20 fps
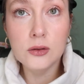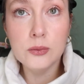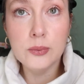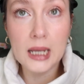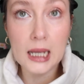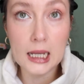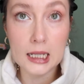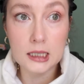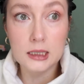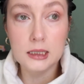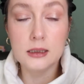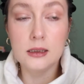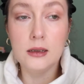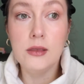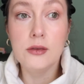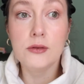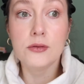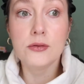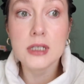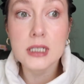Palette
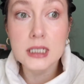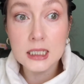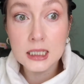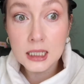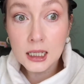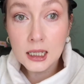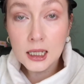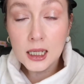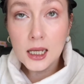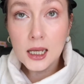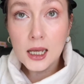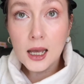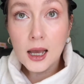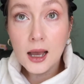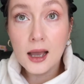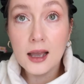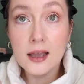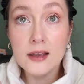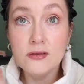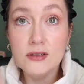3.
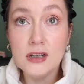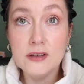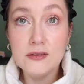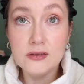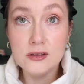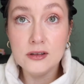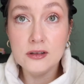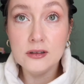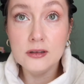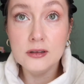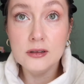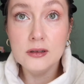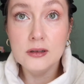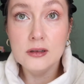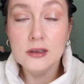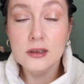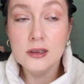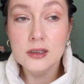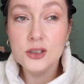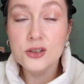I've never
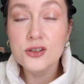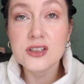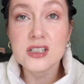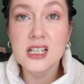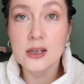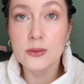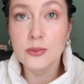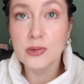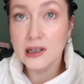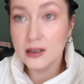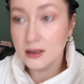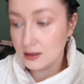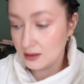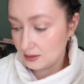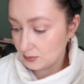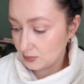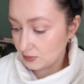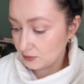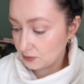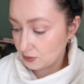used that
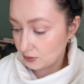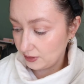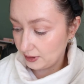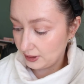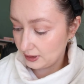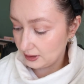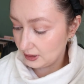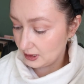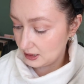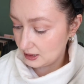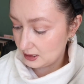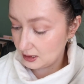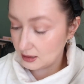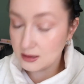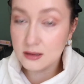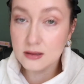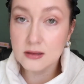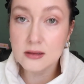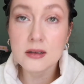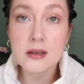palette before. This
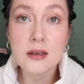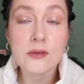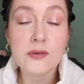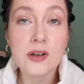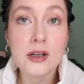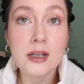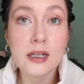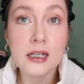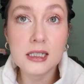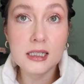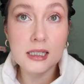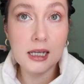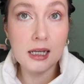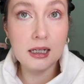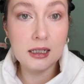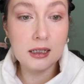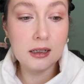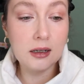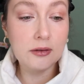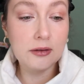is very
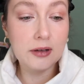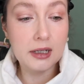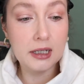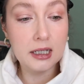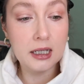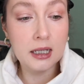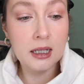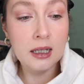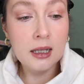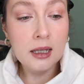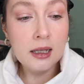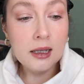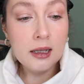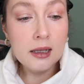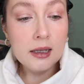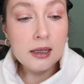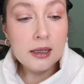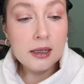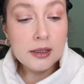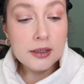exciting already.
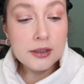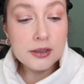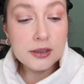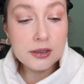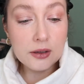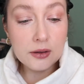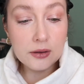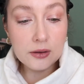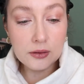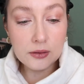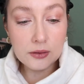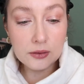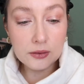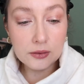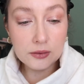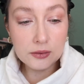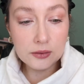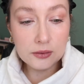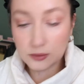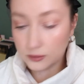
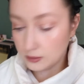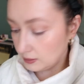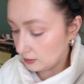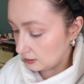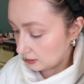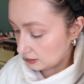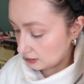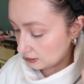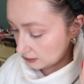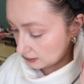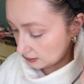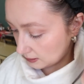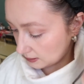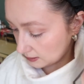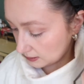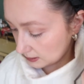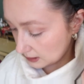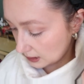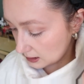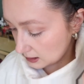So
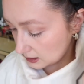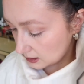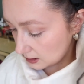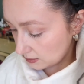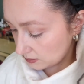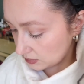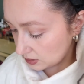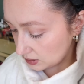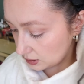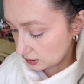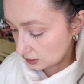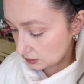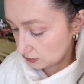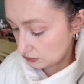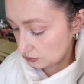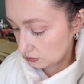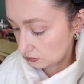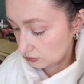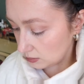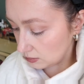that's number
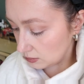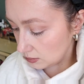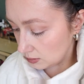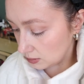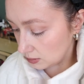2.